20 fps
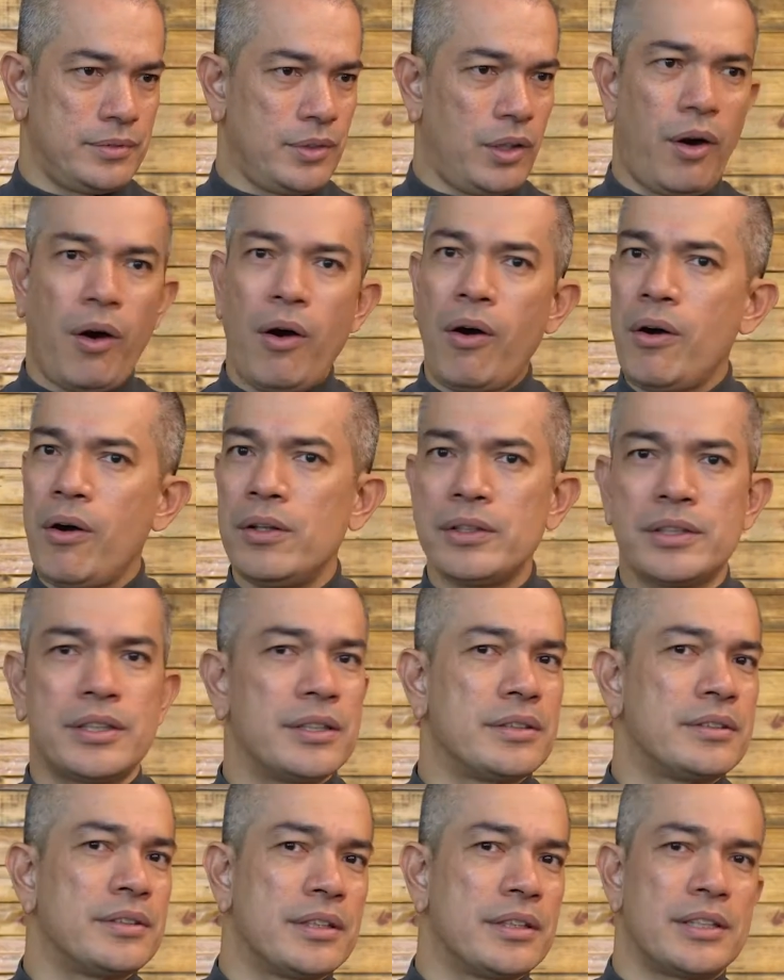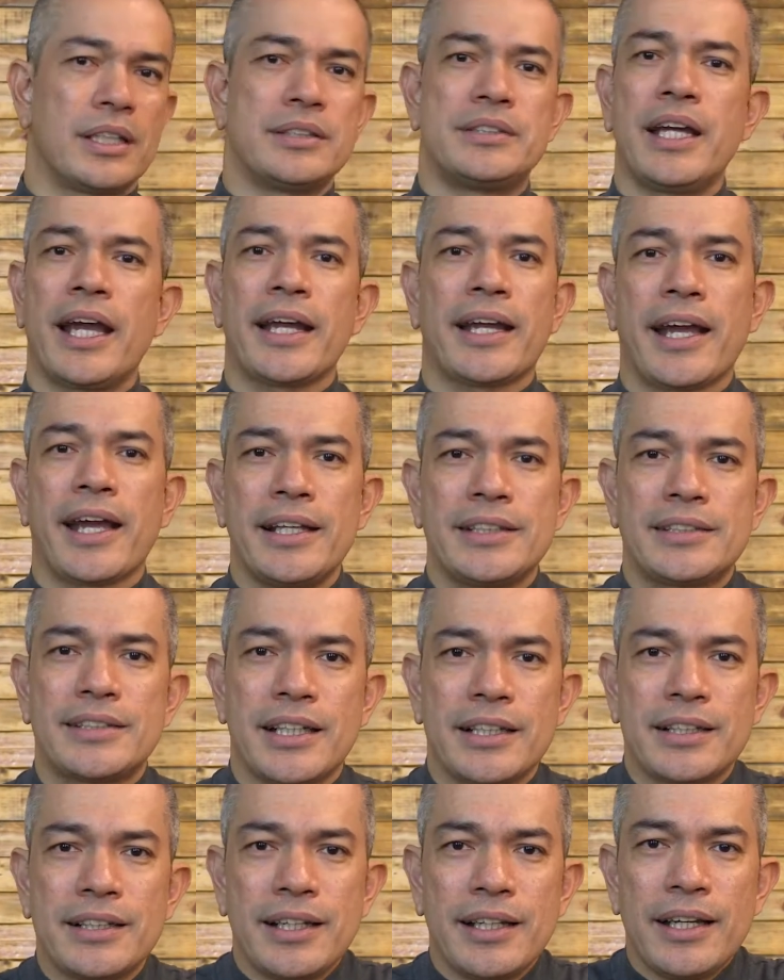all the decades
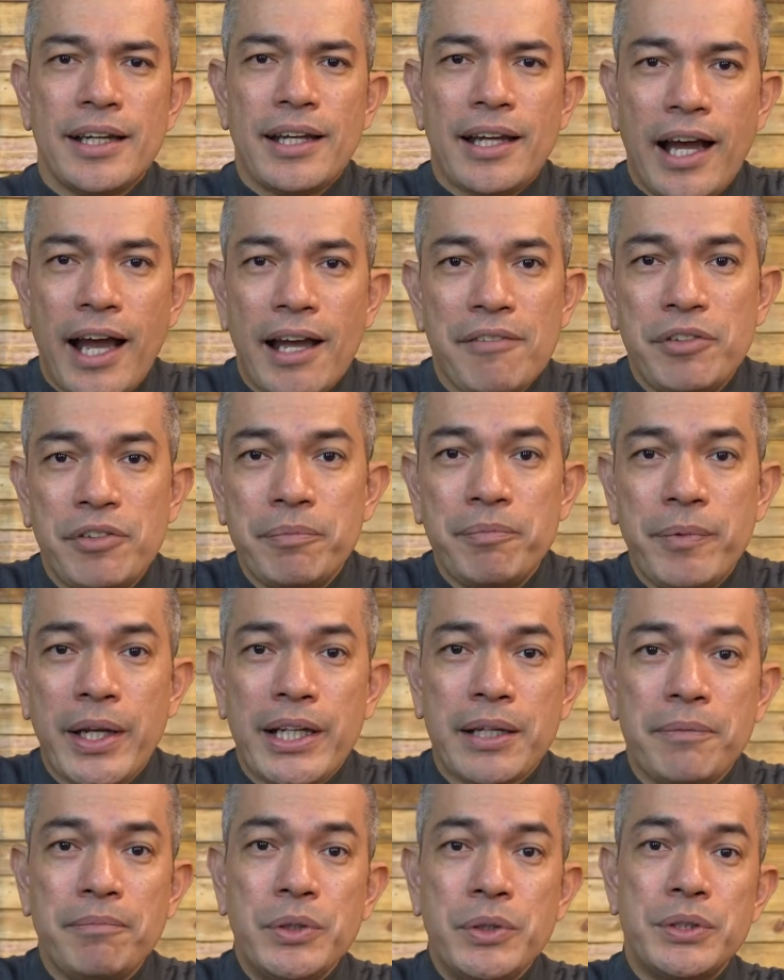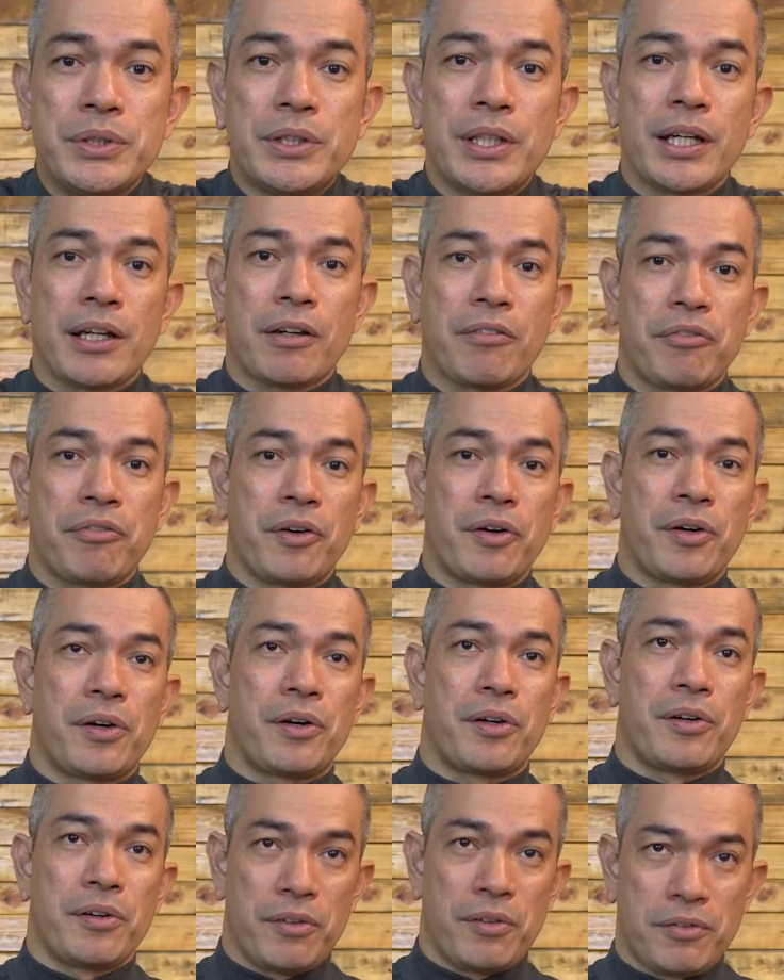that I've been making music
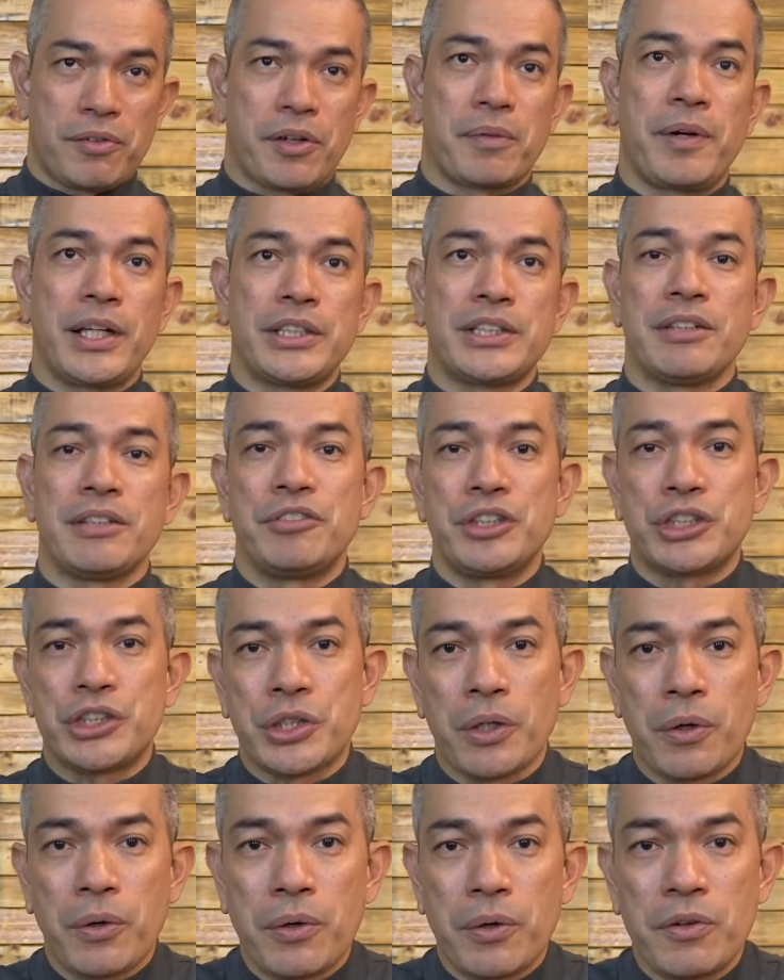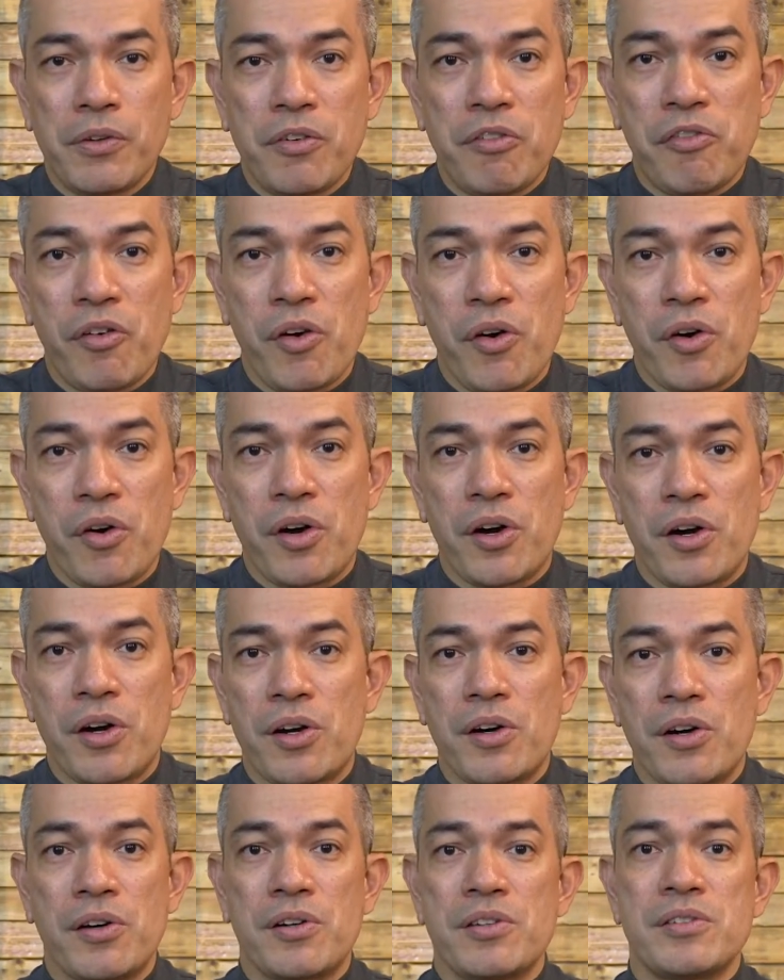for my TV show, for
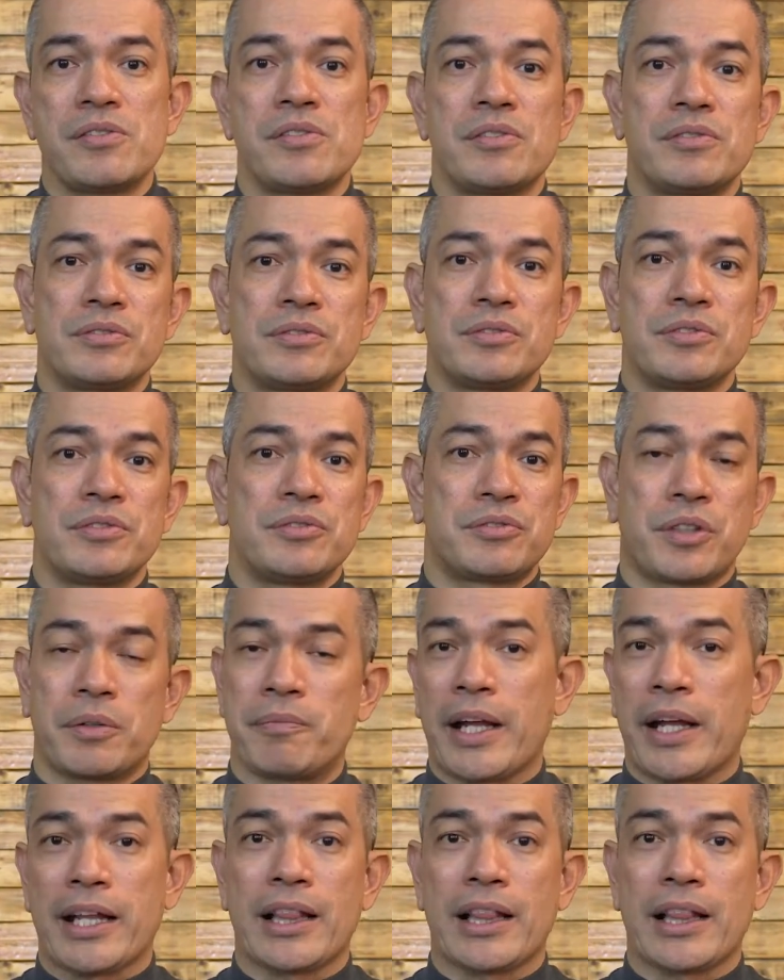my